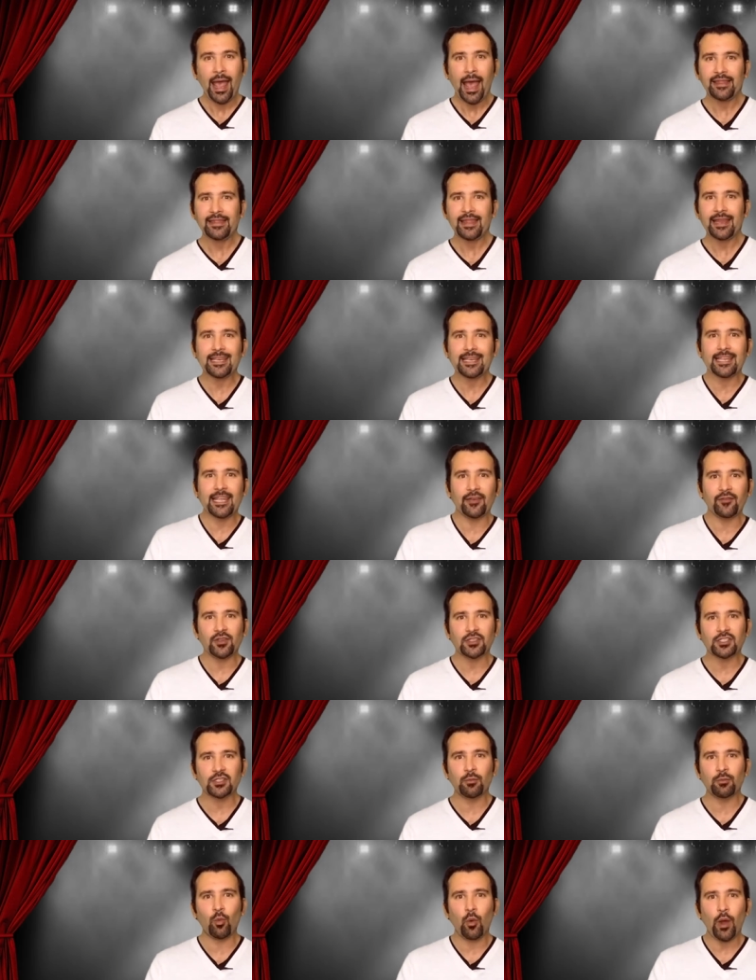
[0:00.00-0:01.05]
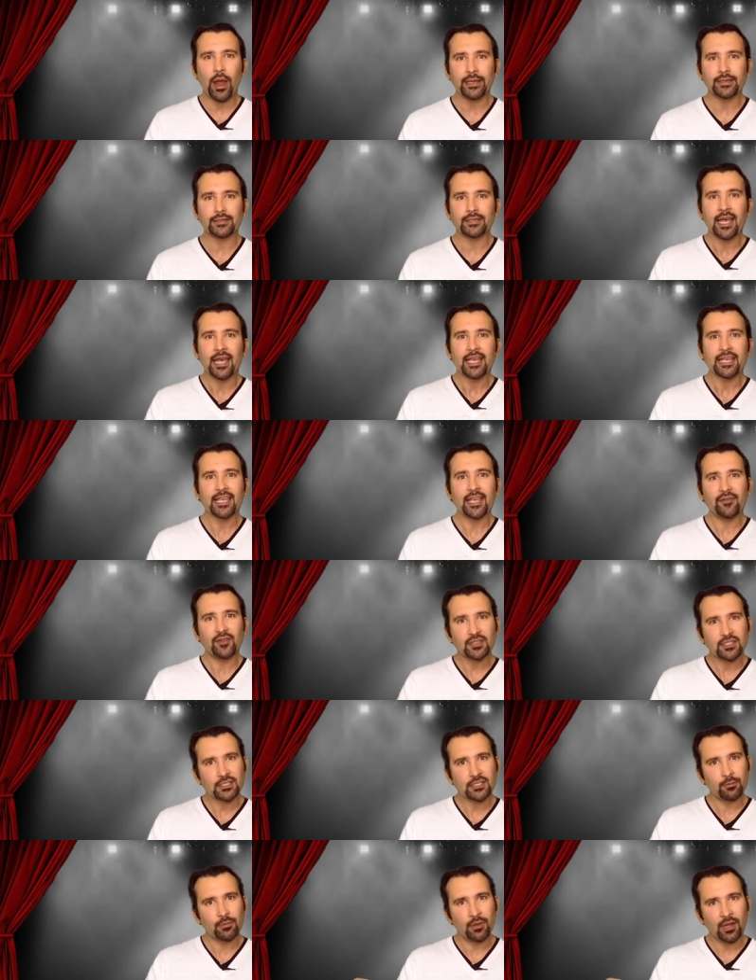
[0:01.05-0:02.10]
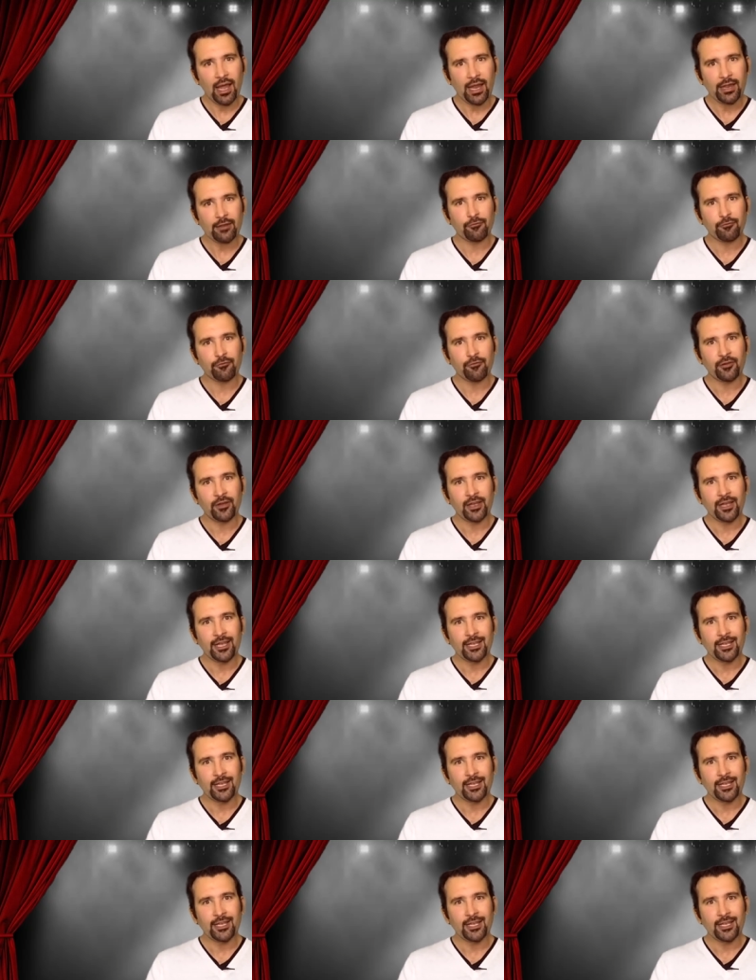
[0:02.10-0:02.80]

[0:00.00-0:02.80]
and then give it some weight, give it some life,